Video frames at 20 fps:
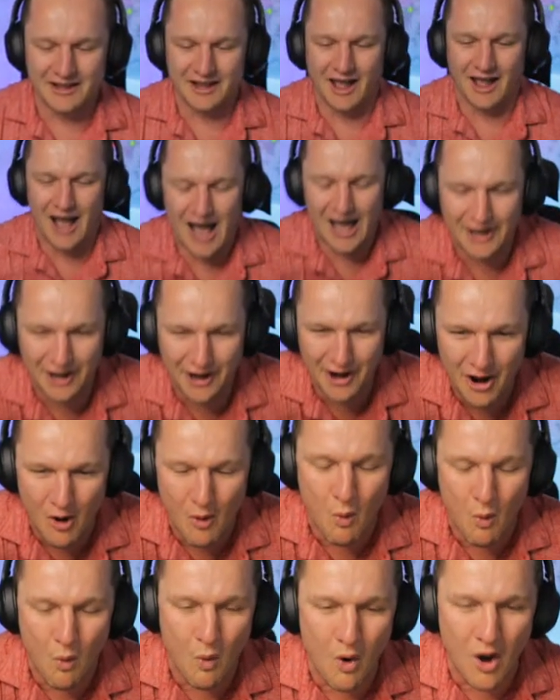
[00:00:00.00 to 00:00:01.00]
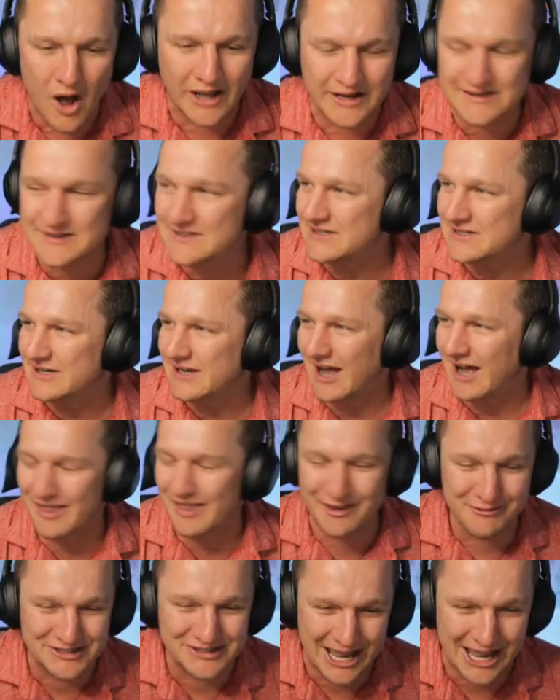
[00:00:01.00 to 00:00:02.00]
I don't know what... I think it
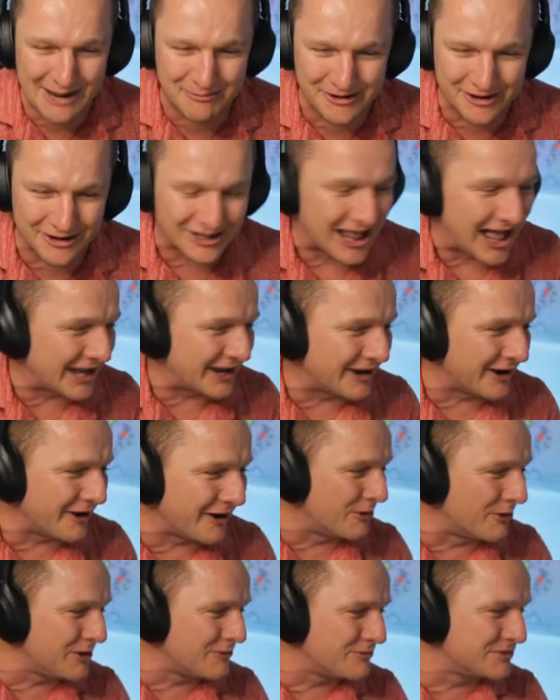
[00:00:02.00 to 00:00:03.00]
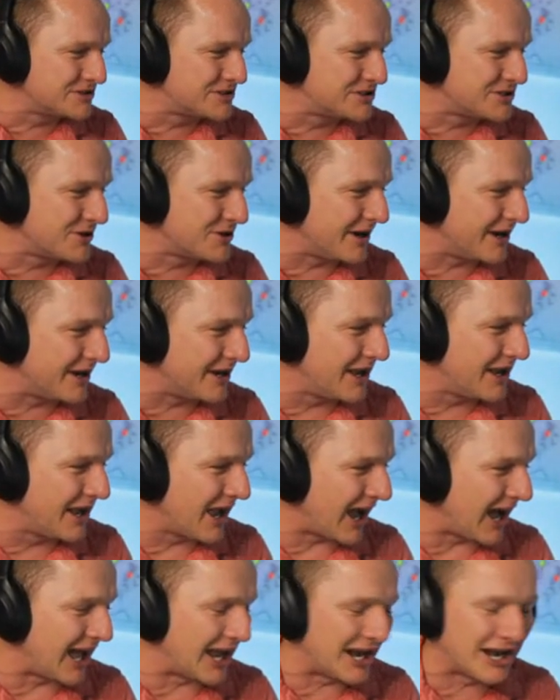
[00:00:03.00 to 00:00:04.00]
was Gabriel. I don't know what he was doing.
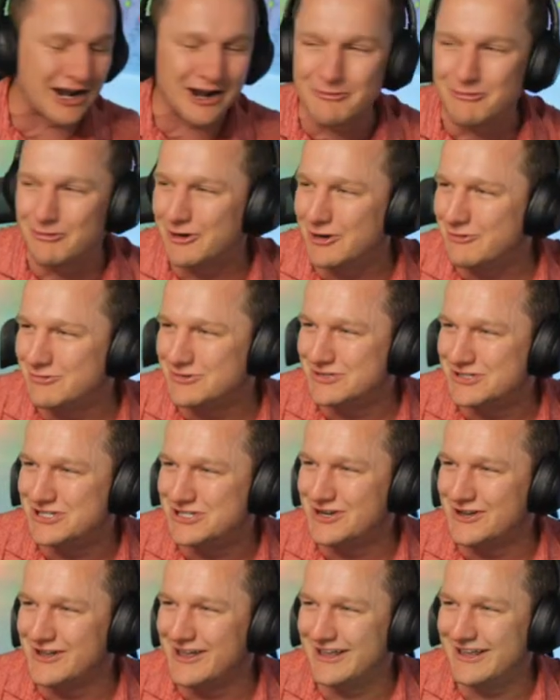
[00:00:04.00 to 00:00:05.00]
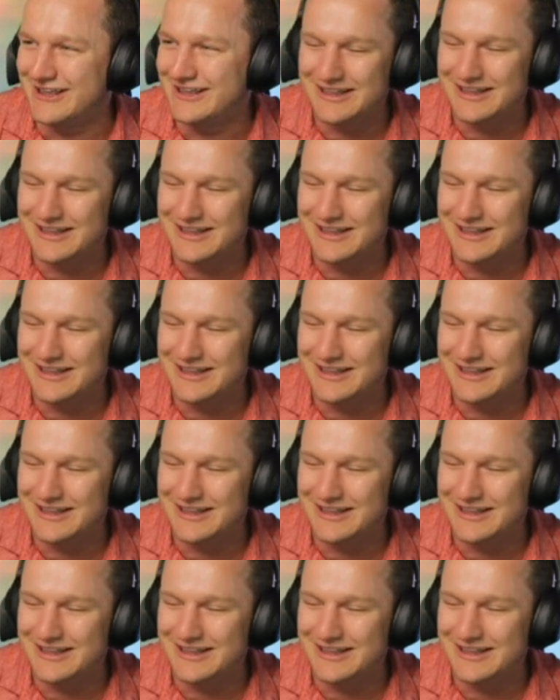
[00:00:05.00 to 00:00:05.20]
I don't know what he was doing.